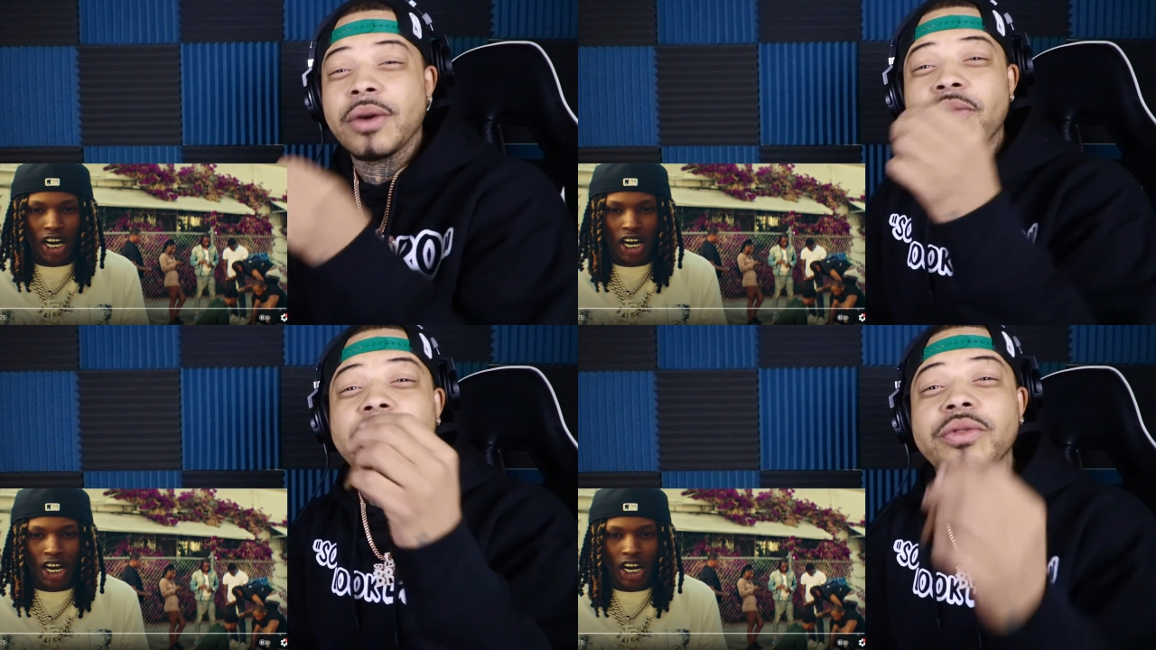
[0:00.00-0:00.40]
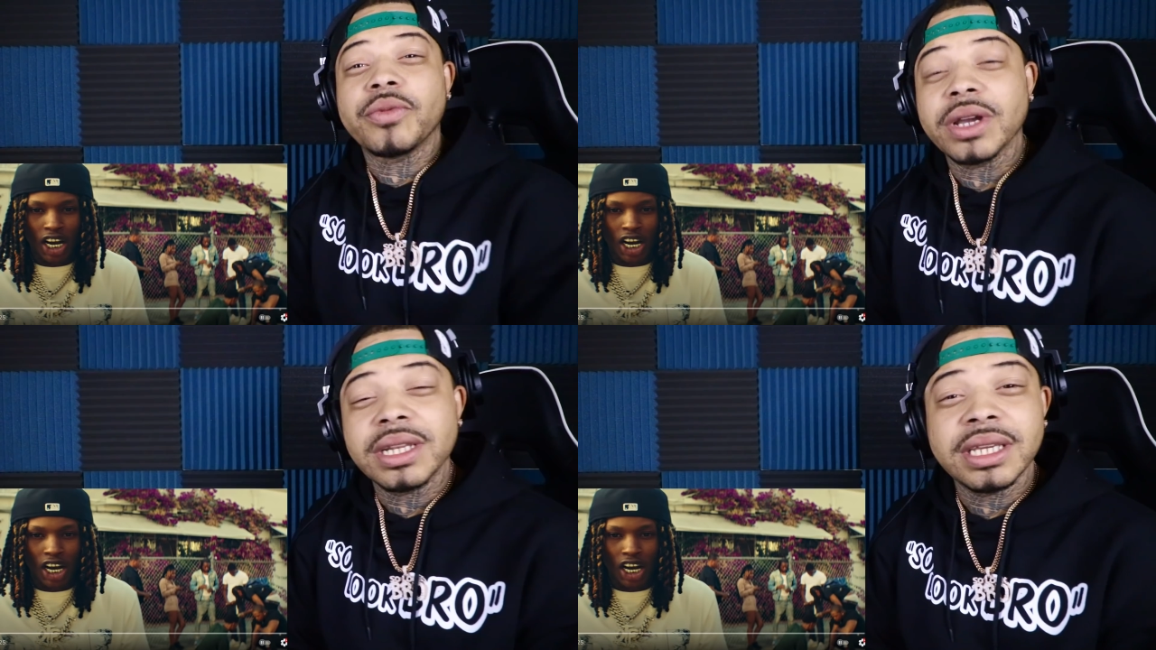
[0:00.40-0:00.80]
Speaker 1: When
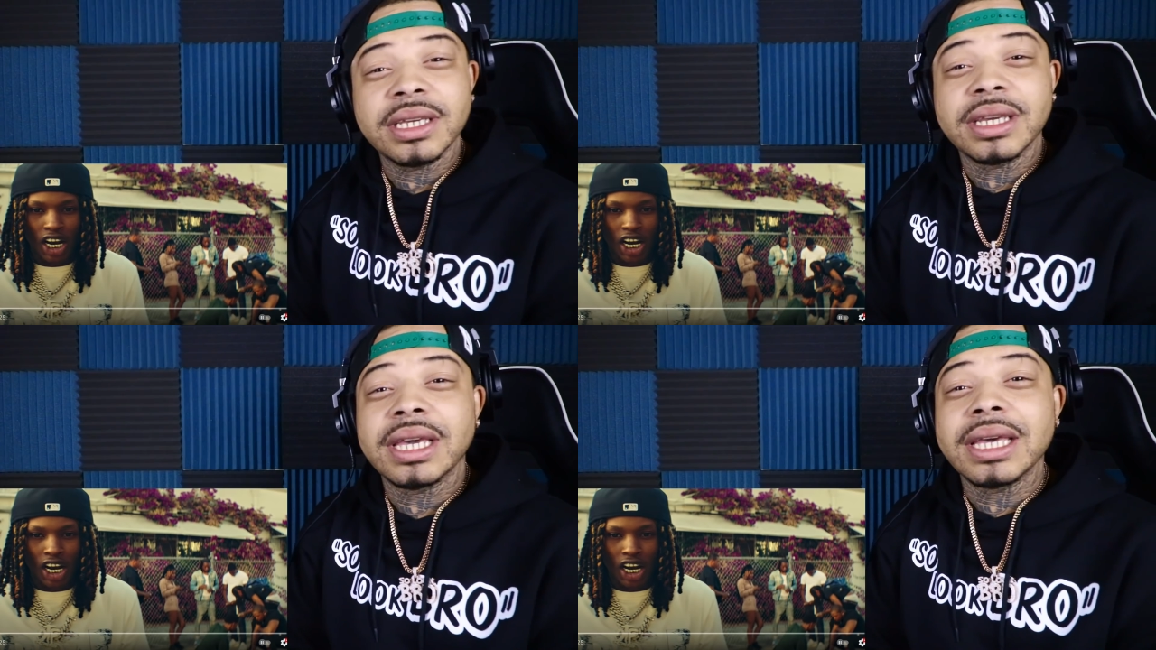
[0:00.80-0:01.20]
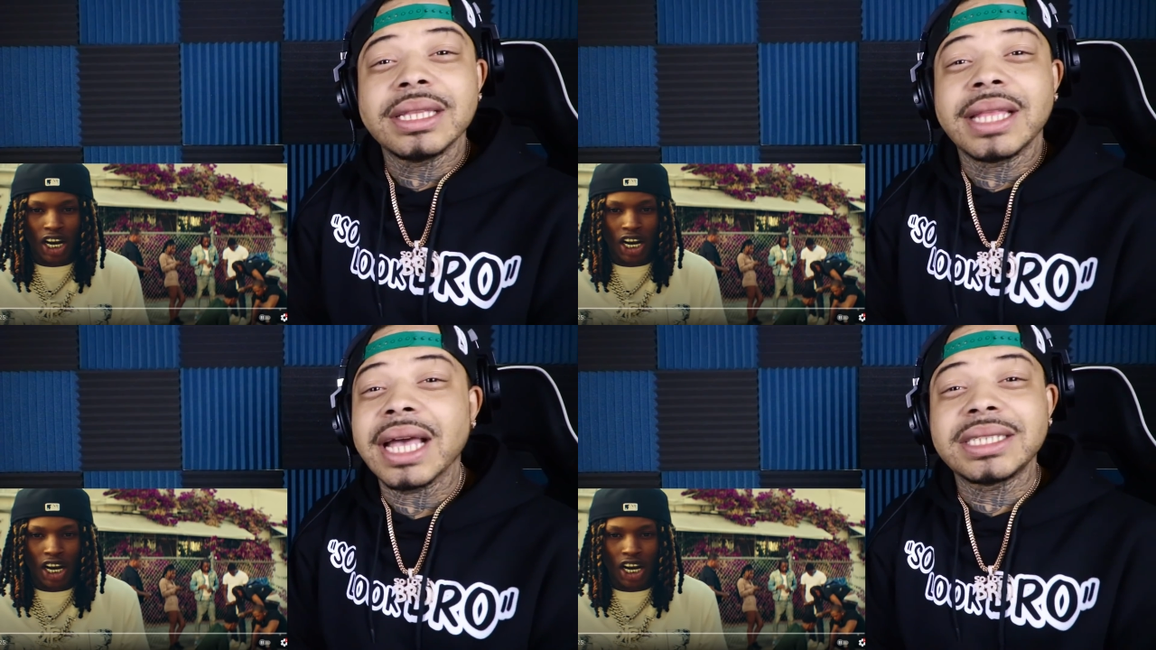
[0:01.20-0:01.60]
really,
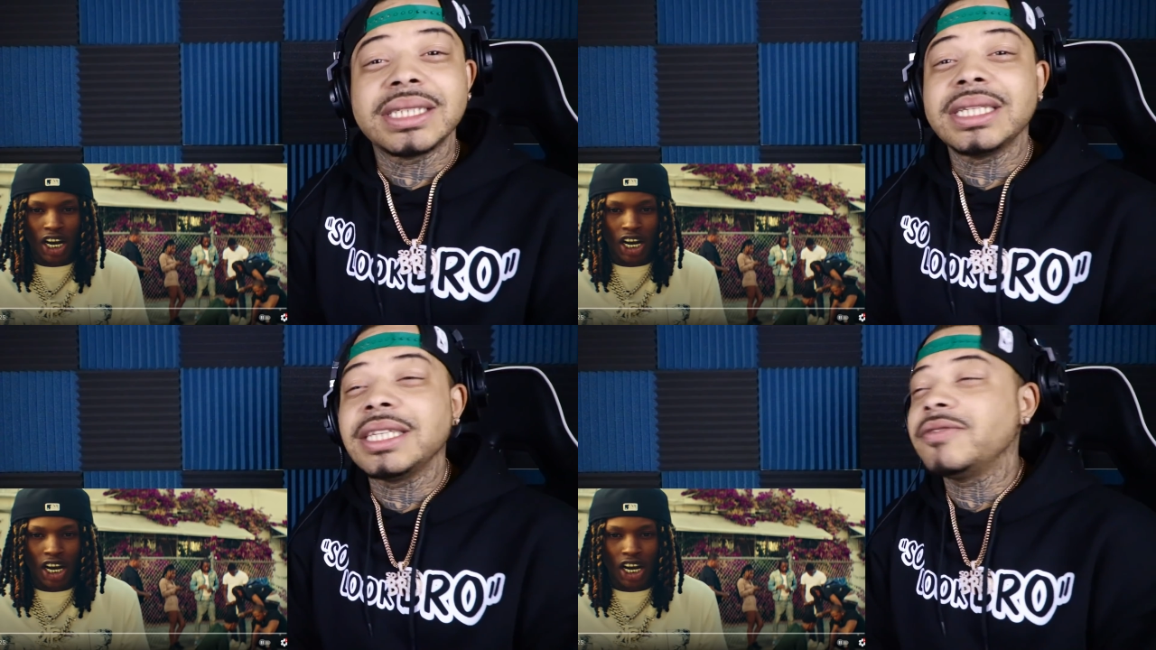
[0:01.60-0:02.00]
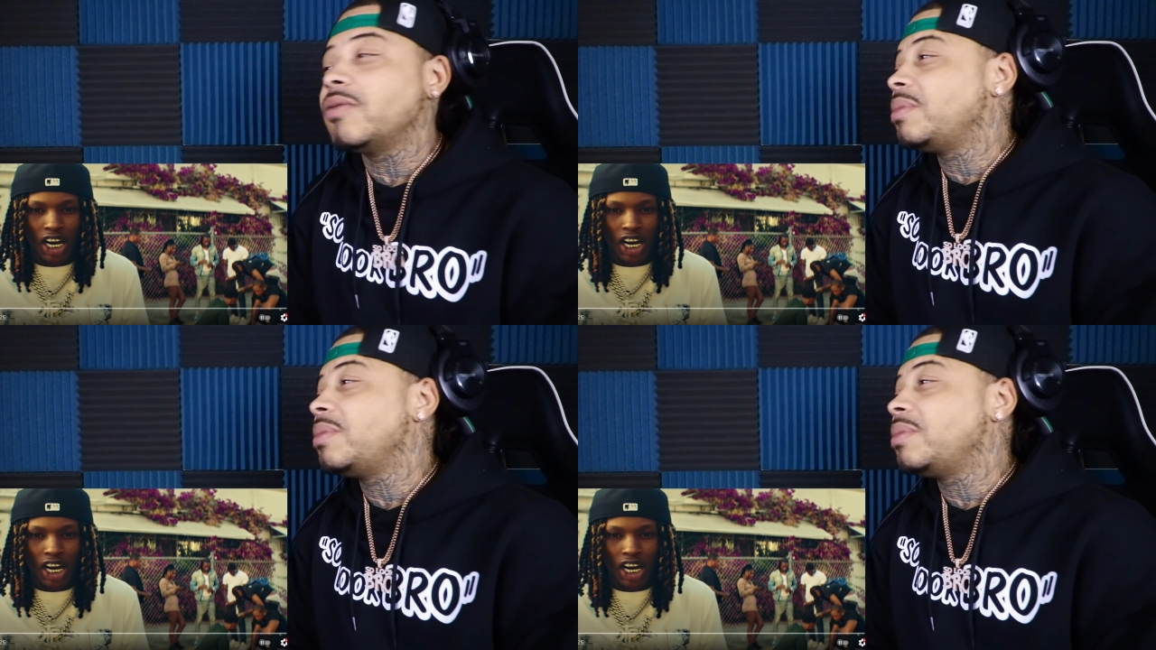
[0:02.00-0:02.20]
that shouldn't even